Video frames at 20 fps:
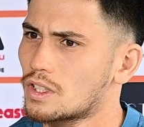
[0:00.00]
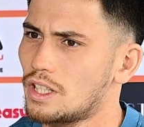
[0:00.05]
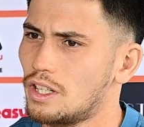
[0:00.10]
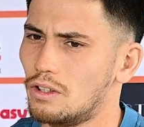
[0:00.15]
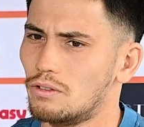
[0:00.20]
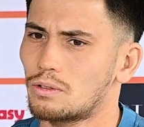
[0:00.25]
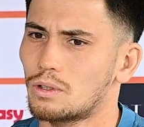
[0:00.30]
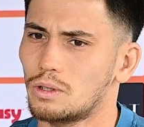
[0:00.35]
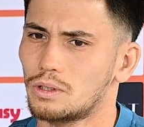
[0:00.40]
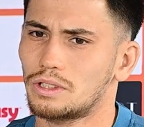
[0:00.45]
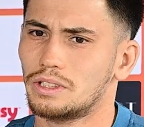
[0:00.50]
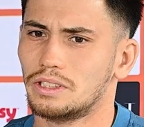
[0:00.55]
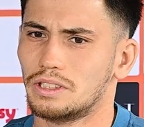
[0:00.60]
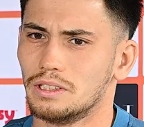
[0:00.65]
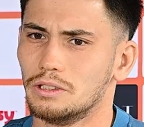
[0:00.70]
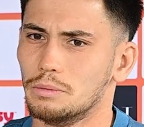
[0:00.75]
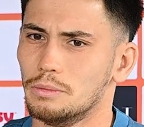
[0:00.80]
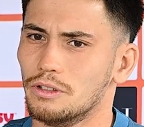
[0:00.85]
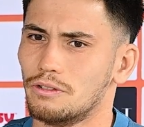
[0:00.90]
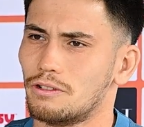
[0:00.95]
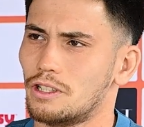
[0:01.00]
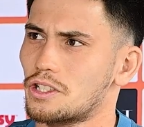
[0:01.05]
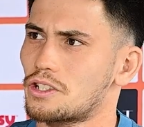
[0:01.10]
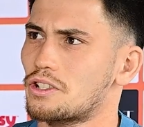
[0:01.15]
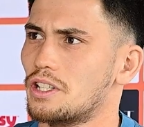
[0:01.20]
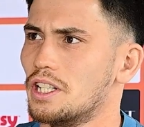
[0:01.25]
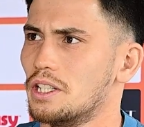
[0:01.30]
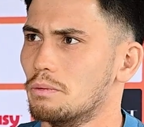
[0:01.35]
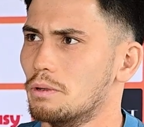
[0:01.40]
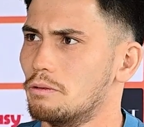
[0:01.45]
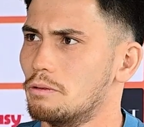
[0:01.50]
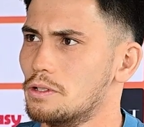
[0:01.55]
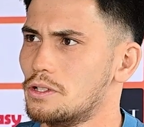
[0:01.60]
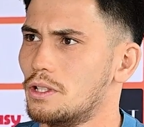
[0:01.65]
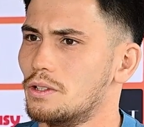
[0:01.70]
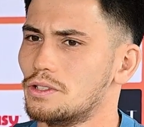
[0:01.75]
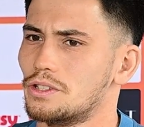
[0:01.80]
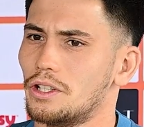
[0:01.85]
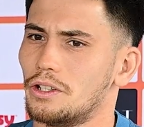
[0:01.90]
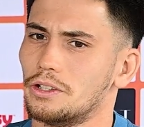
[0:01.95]
Yeah, of course, it's a little bit frustrating when
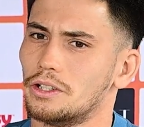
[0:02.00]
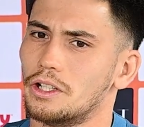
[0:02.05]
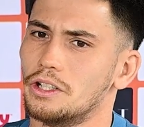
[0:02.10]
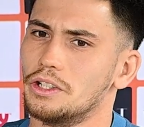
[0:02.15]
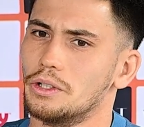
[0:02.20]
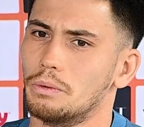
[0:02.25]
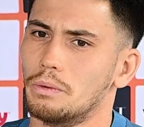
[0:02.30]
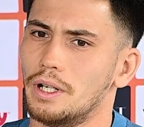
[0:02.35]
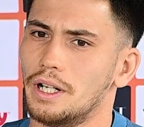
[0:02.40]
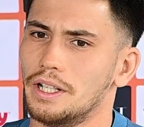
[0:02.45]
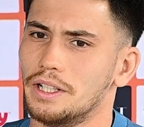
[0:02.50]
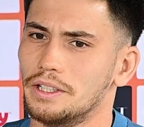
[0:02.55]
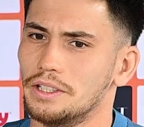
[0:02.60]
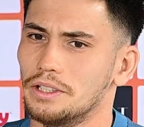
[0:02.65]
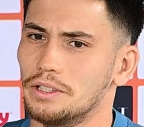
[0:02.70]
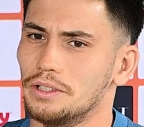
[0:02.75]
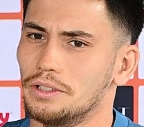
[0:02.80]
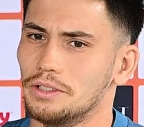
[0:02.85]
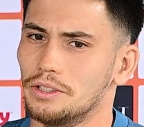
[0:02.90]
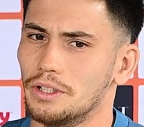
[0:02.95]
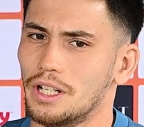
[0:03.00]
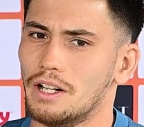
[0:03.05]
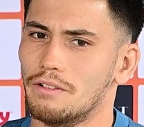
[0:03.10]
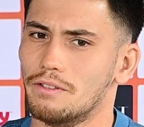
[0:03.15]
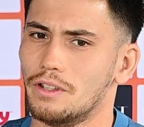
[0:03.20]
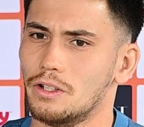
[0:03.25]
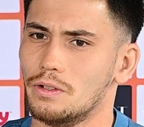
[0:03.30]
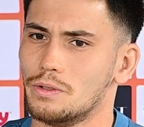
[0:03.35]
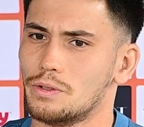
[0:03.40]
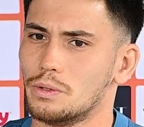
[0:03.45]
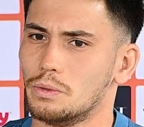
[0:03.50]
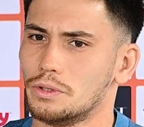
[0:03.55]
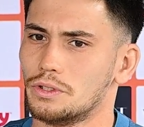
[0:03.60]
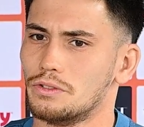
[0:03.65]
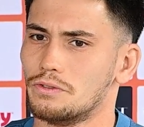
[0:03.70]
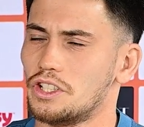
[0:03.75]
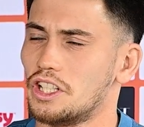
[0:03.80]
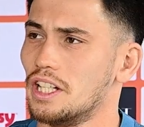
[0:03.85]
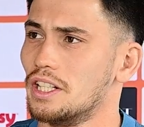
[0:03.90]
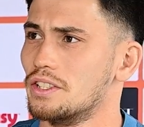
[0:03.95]
results don't go your way and you have those sorts
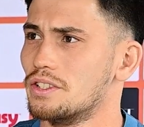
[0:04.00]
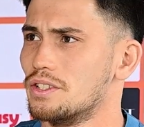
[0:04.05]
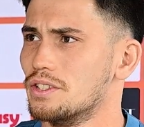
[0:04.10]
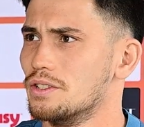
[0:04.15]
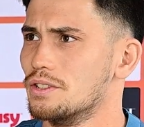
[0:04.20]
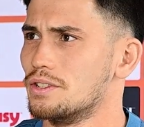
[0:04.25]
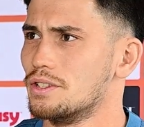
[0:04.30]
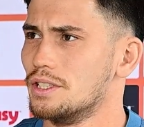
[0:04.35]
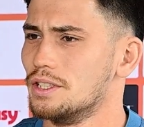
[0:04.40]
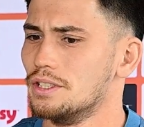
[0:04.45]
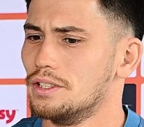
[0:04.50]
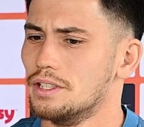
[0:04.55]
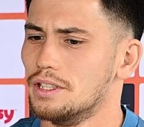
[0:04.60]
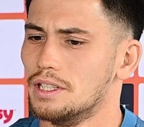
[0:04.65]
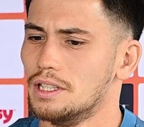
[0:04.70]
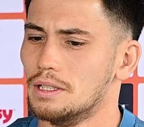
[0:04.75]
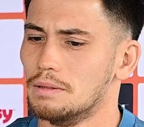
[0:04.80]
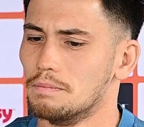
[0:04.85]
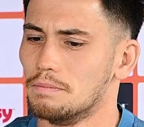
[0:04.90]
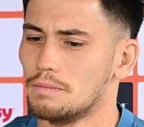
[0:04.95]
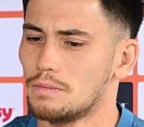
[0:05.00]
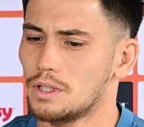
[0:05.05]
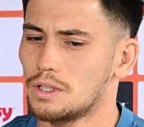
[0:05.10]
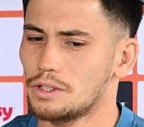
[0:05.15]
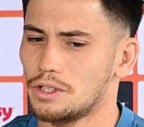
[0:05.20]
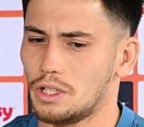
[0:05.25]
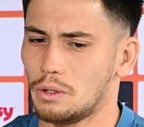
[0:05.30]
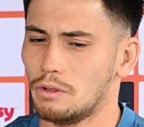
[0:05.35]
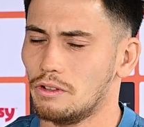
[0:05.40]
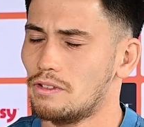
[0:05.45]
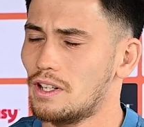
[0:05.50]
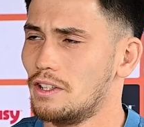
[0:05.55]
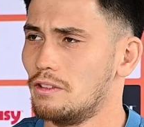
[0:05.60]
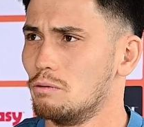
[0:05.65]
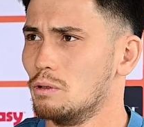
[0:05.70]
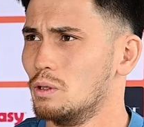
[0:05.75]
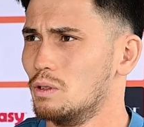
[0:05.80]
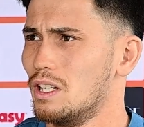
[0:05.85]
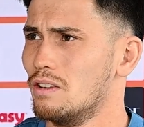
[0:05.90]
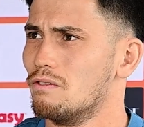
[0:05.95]
of chances. And, we've had a
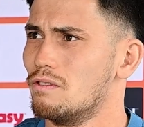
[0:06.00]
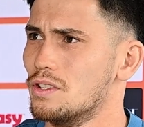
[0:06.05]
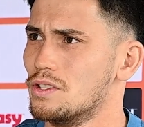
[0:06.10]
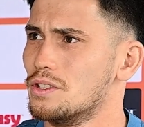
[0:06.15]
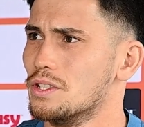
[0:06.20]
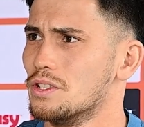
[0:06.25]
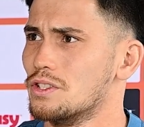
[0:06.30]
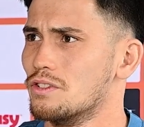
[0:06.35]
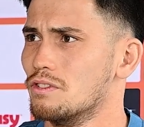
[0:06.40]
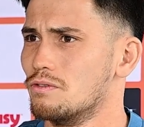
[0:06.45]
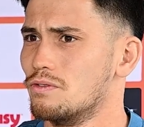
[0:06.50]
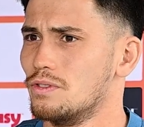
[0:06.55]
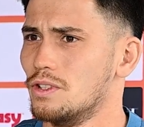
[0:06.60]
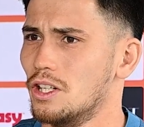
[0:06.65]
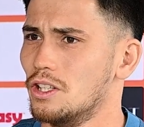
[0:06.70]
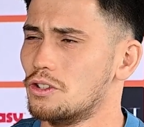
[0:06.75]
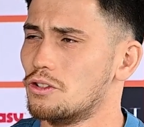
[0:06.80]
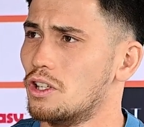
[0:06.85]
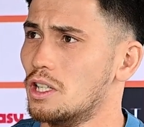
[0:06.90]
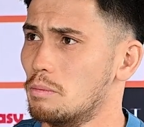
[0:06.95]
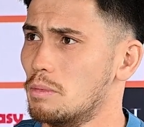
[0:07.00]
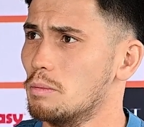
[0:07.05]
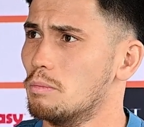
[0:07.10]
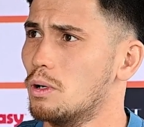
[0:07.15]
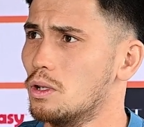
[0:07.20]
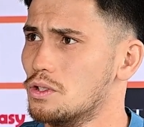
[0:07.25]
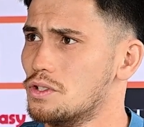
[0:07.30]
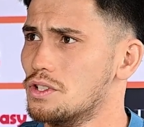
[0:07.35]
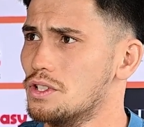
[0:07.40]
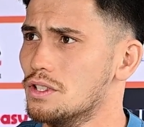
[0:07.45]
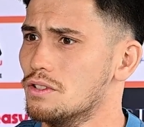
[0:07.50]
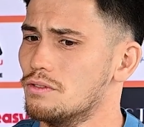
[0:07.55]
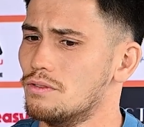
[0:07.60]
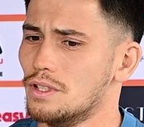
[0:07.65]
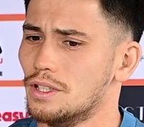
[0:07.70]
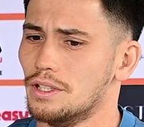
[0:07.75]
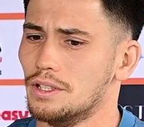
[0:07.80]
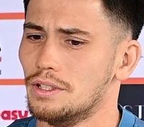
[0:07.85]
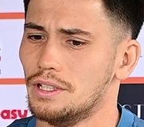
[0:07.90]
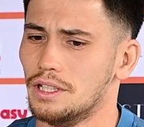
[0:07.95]
real emphasis of, trying to be positive
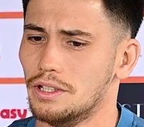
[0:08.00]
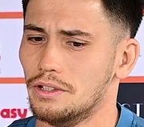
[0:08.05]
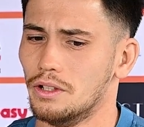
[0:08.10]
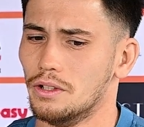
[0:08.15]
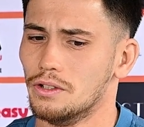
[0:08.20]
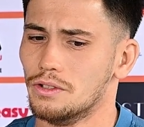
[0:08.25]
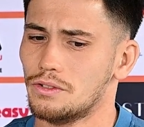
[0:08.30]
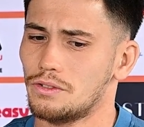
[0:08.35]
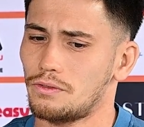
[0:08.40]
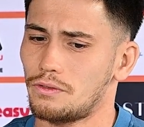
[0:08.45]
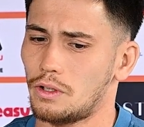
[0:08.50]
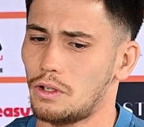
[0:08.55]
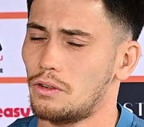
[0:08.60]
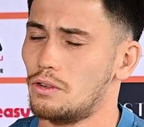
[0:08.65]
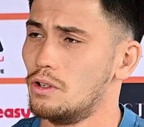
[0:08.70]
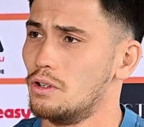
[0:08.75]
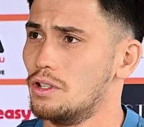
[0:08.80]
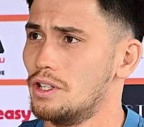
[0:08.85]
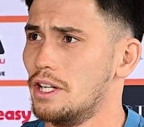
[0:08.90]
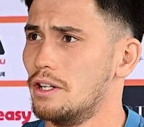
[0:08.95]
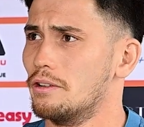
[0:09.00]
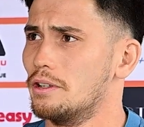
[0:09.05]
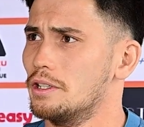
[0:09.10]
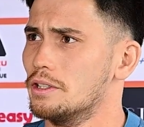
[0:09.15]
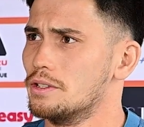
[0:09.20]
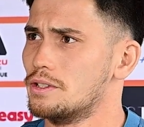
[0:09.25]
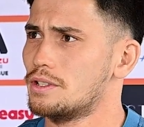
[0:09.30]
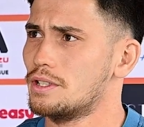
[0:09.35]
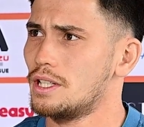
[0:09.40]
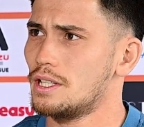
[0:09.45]
and in those front third areas.